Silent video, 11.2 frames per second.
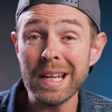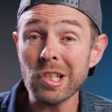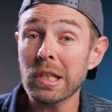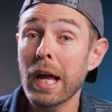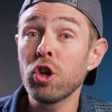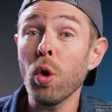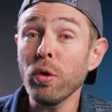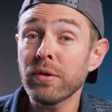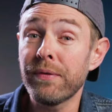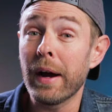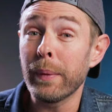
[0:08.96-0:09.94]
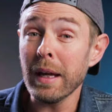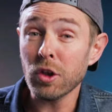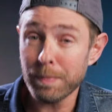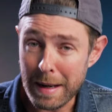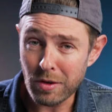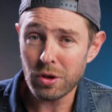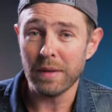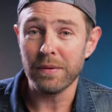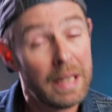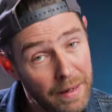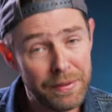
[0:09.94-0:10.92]
is not very expensive.
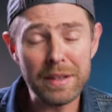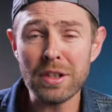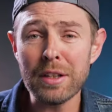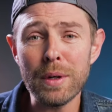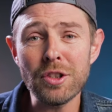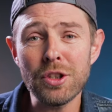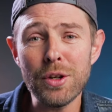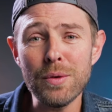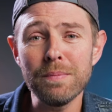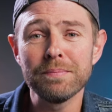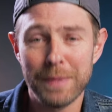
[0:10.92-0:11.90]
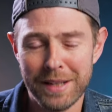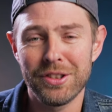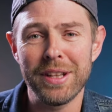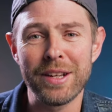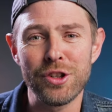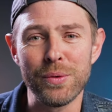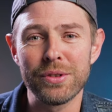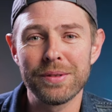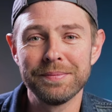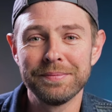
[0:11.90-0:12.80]
If this interests you, stay tuned.